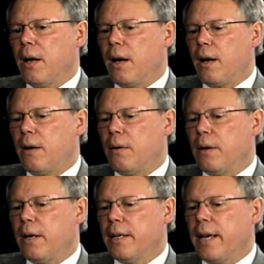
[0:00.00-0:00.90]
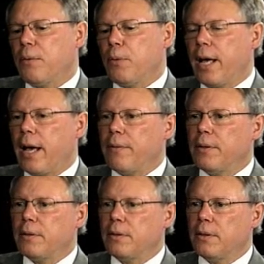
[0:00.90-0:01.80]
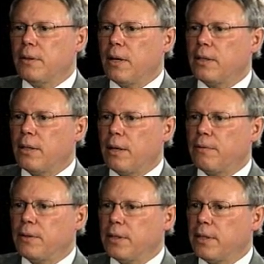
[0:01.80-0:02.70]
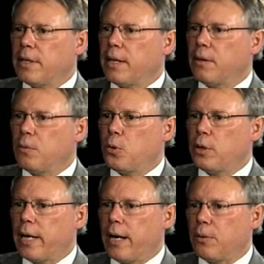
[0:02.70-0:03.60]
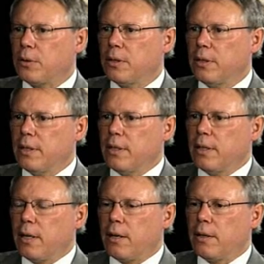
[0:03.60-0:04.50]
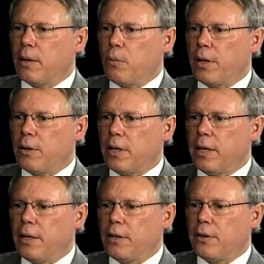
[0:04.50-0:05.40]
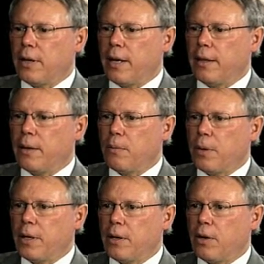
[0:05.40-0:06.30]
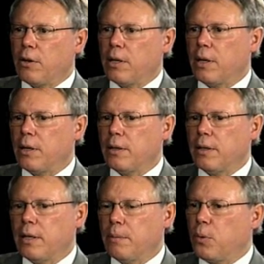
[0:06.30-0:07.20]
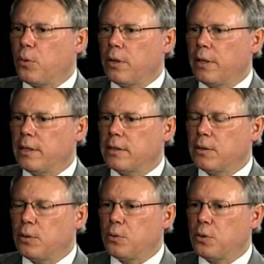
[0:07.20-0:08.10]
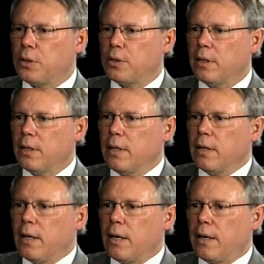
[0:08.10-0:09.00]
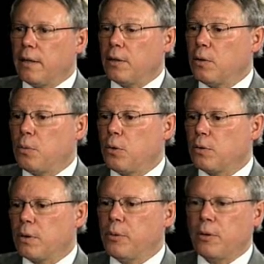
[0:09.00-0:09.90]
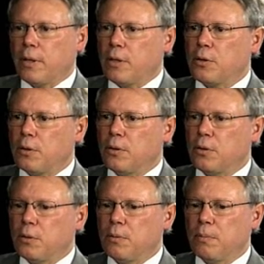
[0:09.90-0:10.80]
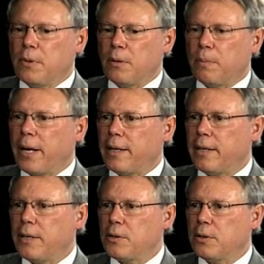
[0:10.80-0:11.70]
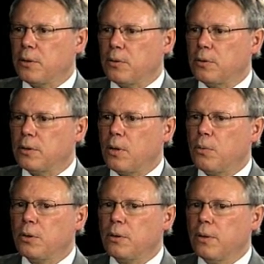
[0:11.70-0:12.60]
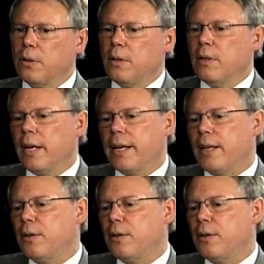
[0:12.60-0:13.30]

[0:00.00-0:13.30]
Again, we haven't done enough to get the word out that we are here and that we are an important institution that the world community should pay attention to. So we're, again,